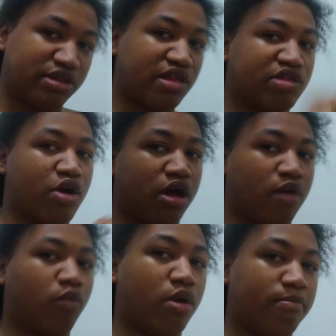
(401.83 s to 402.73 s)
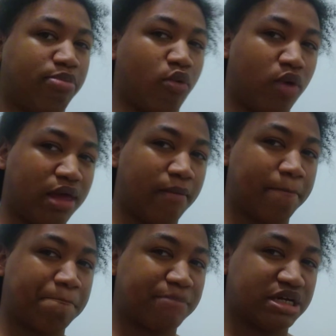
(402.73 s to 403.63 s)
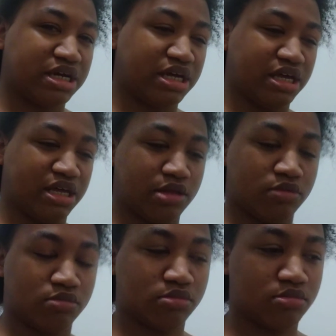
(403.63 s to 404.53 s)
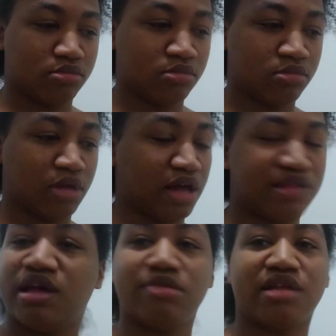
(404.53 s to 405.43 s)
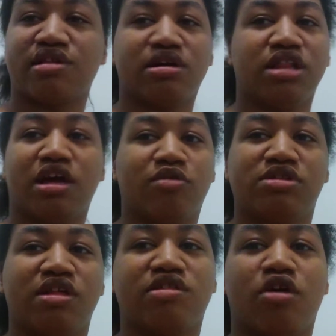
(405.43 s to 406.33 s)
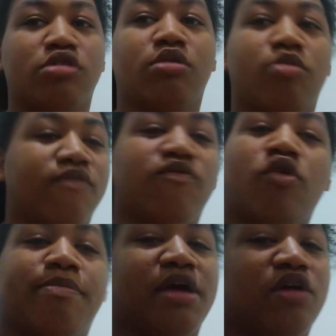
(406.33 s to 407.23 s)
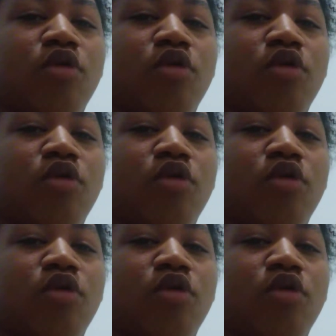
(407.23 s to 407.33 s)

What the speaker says: this song at one point, but I seem not to click with this song no more. 4 Pink